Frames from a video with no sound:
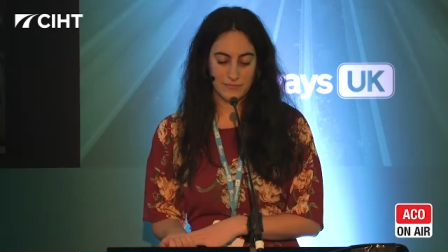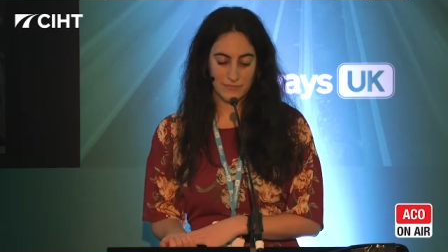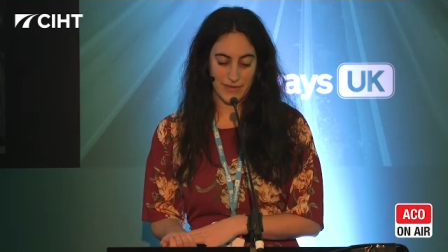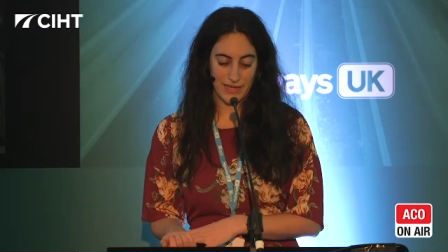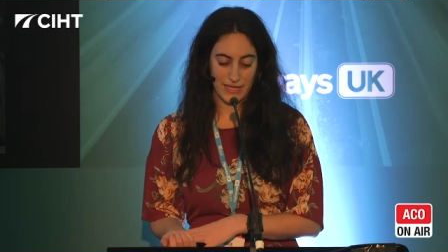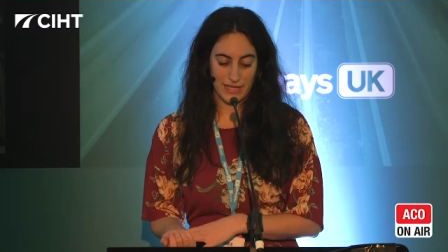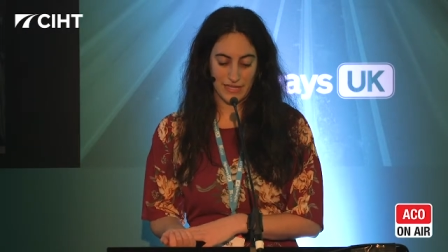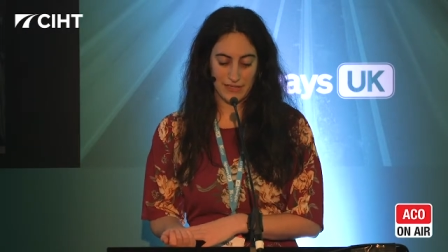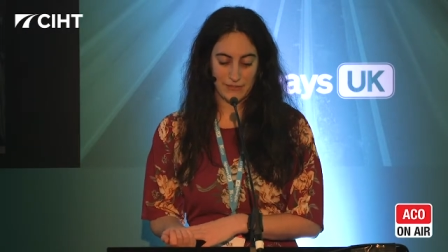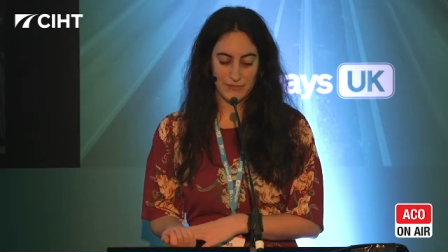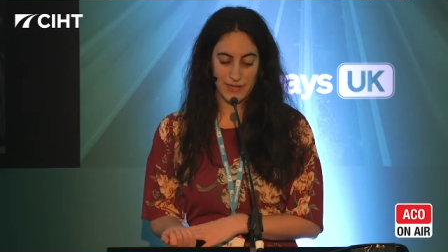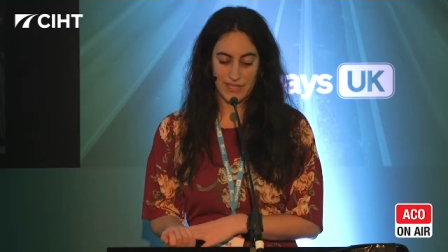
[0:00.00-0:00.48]

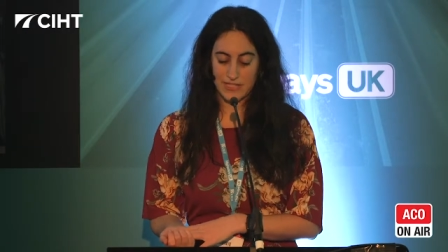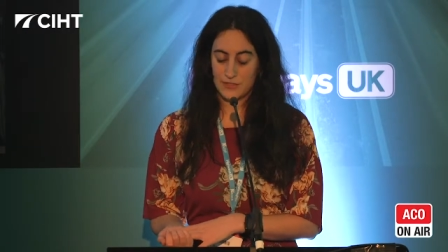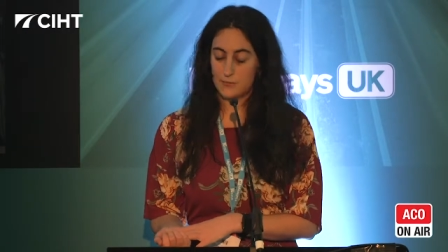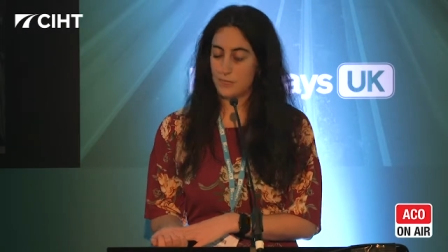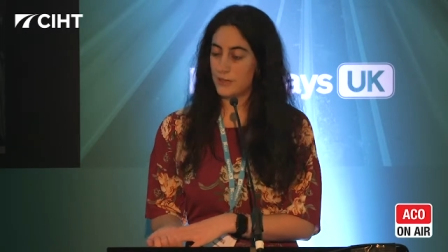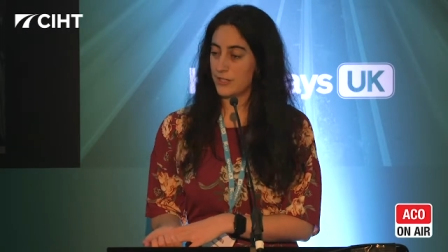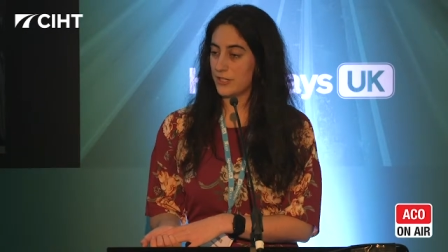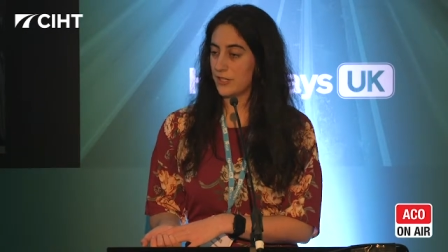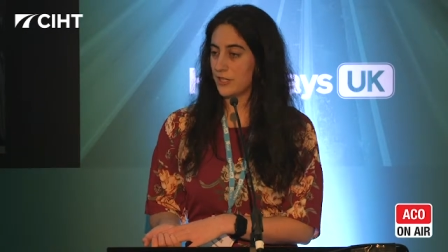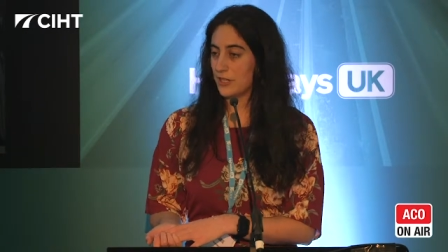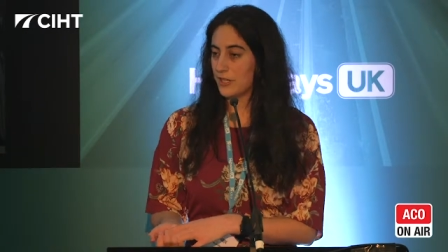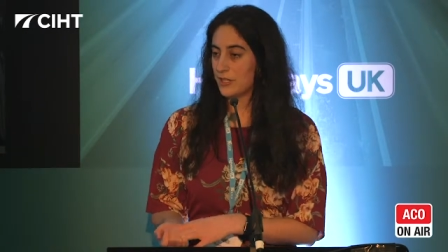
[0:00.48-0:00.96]
My
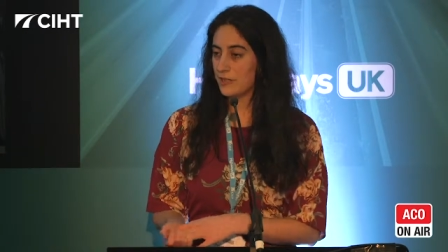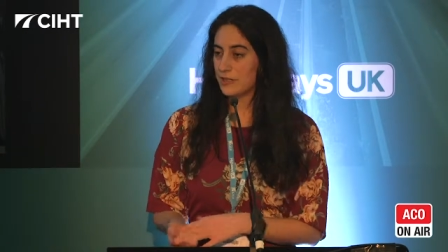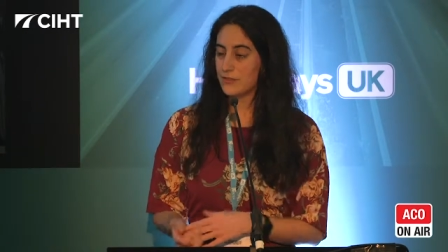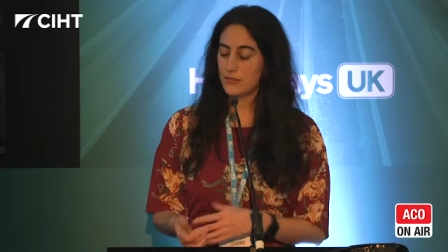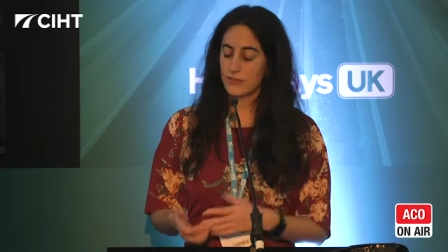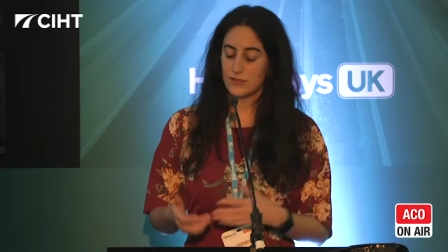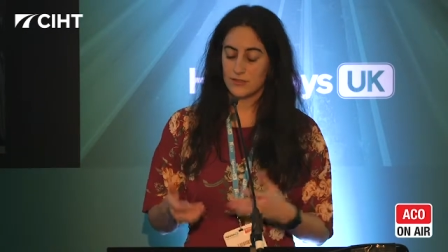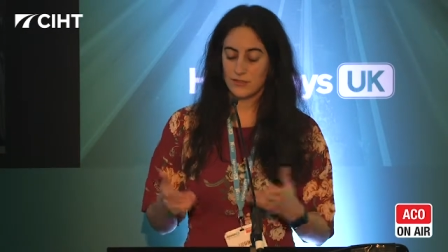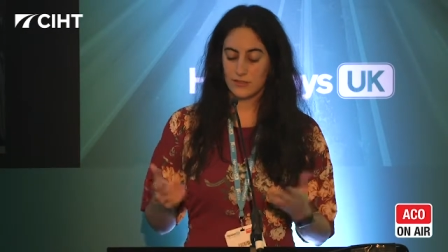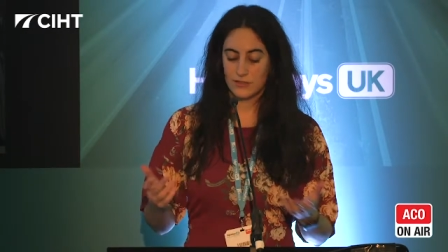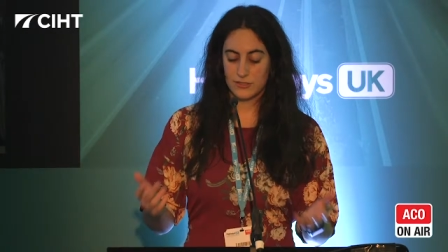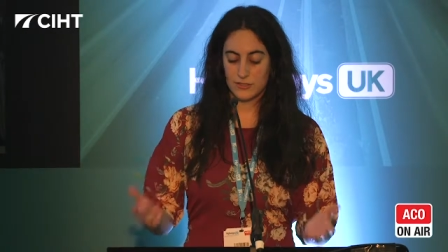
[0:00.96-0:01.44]
grades were good,
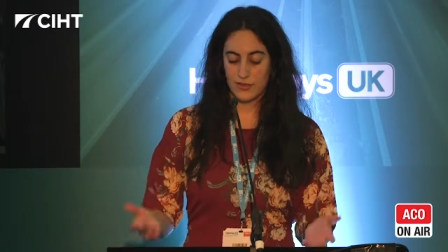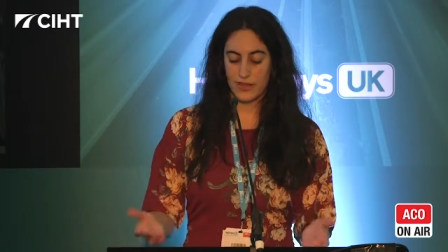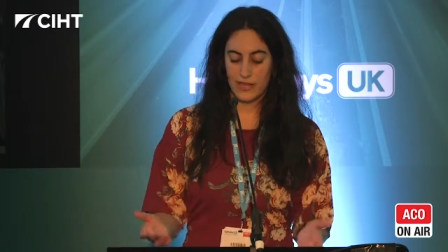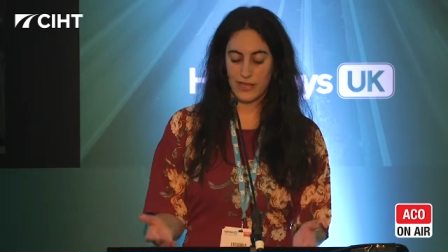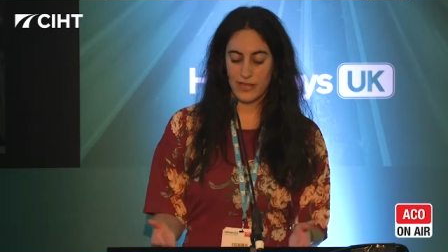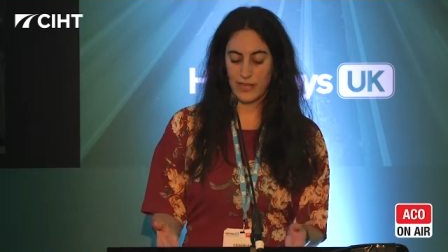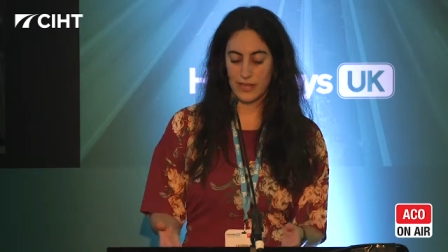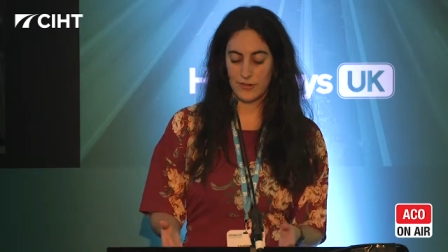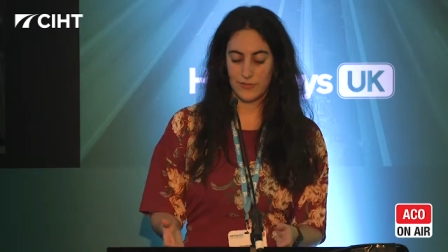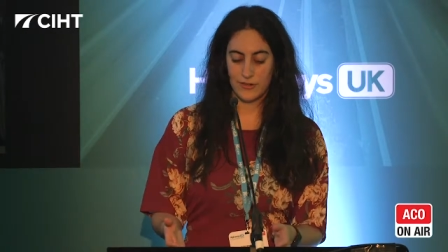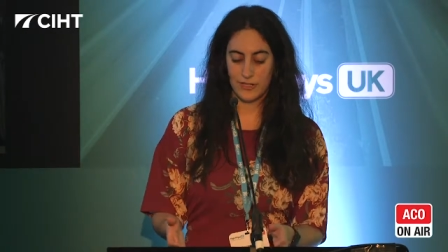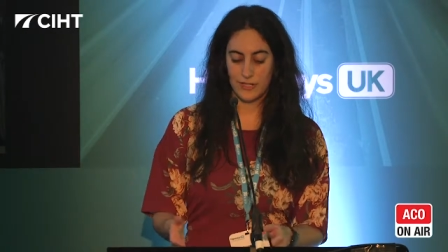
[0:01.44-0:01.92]
so
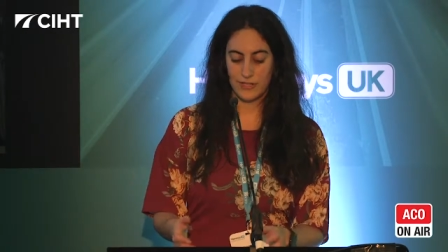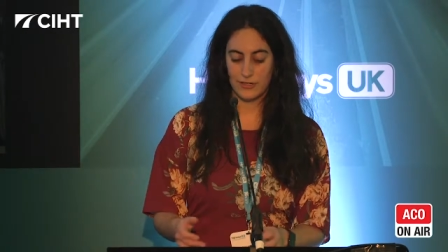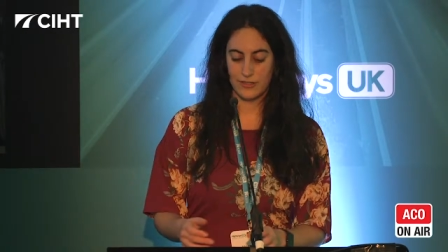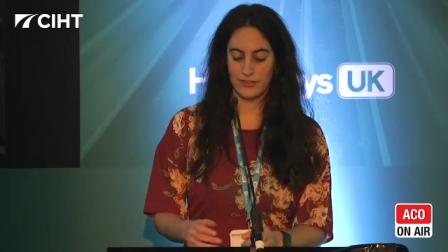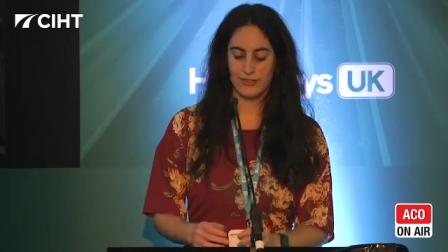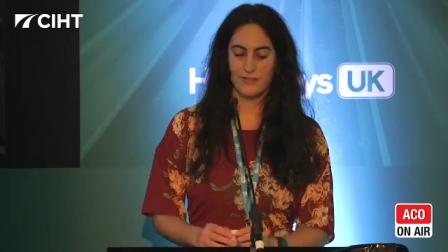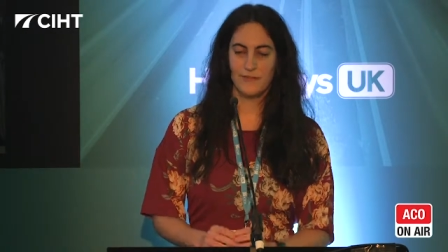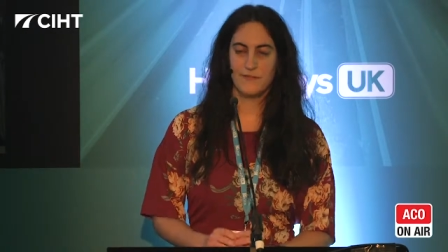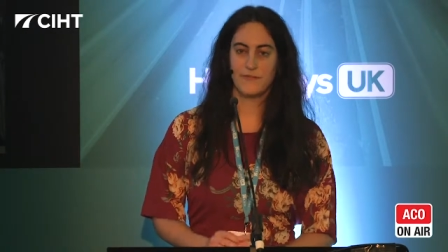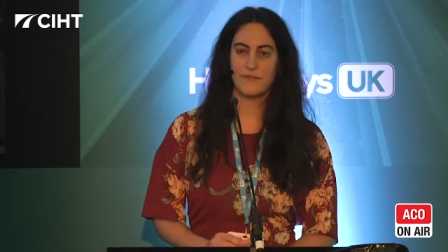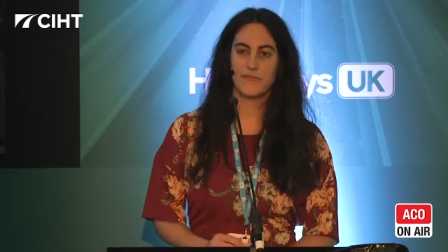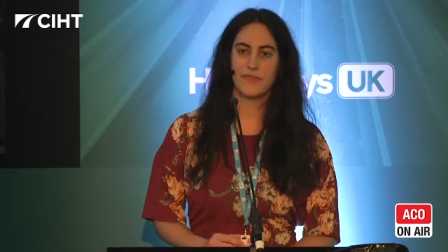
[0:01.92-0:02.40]
I carried
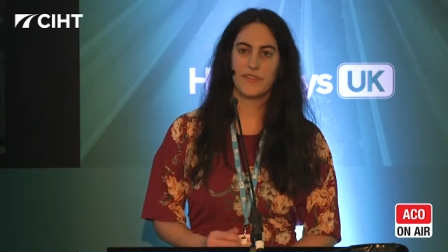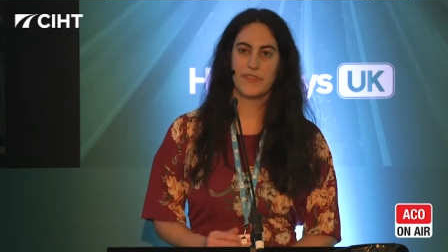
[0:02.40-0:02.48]
on.